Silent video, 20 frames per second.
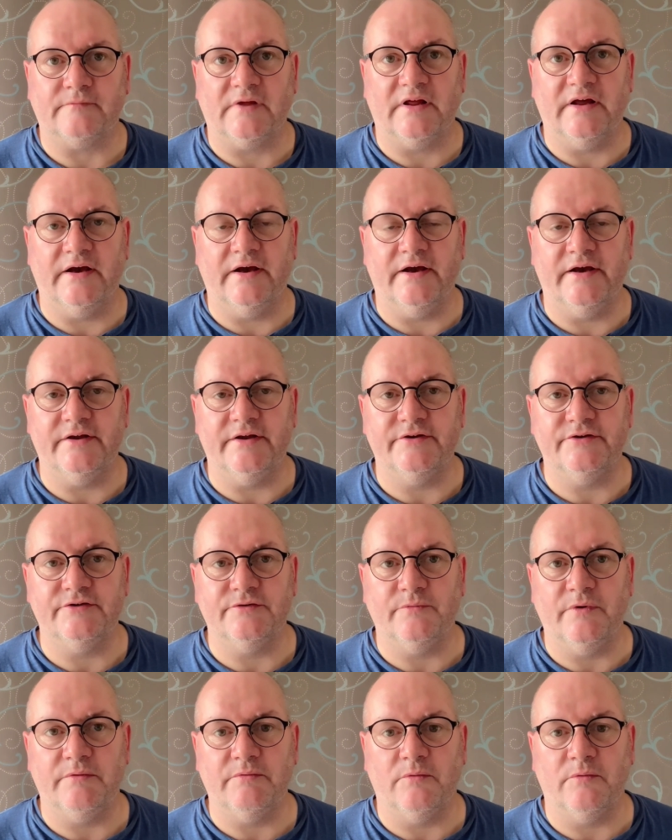And
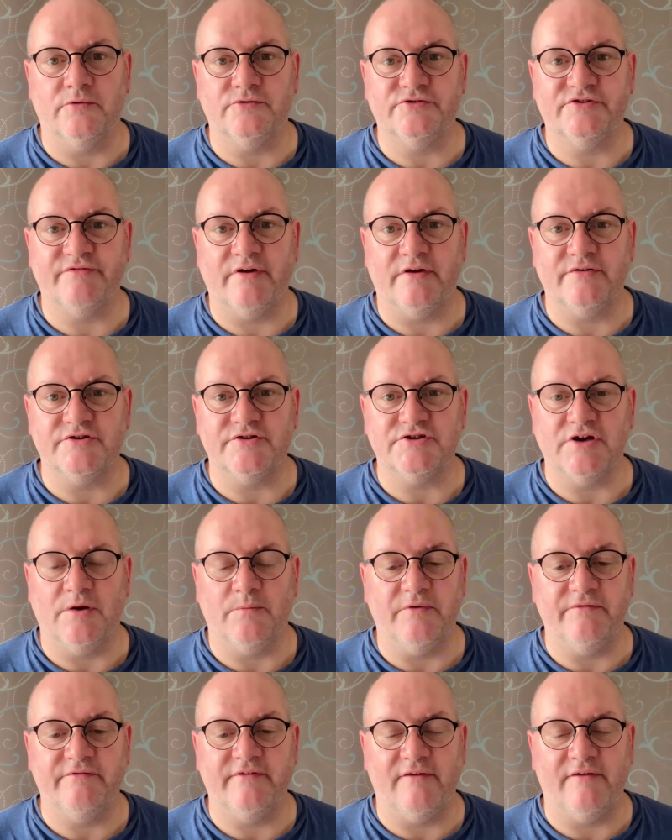we were wandering around the ship.
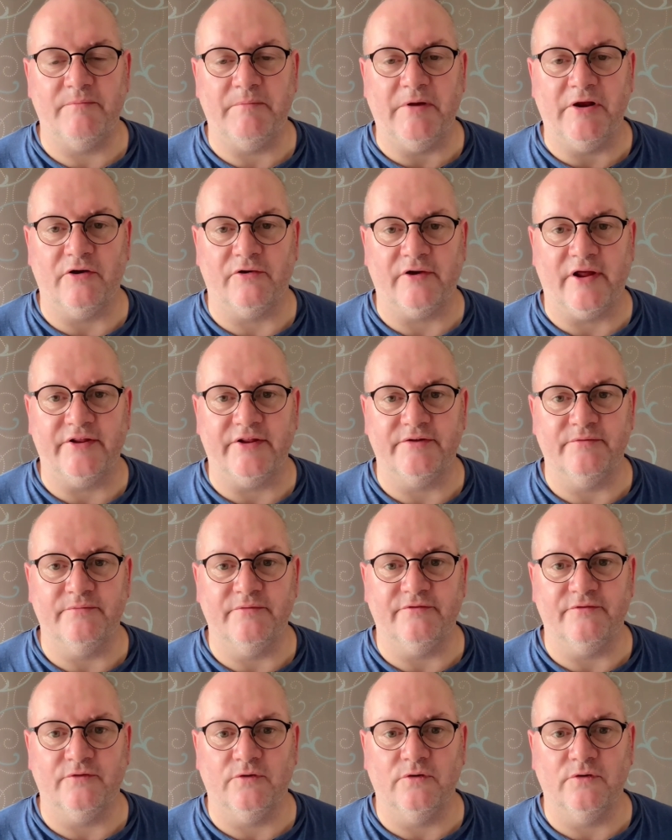We've never been on Anthem
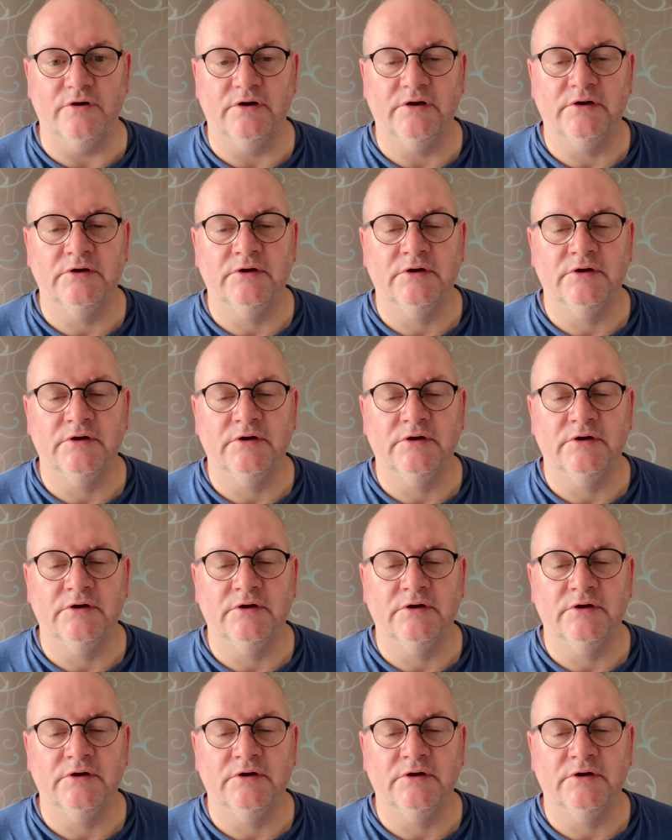before,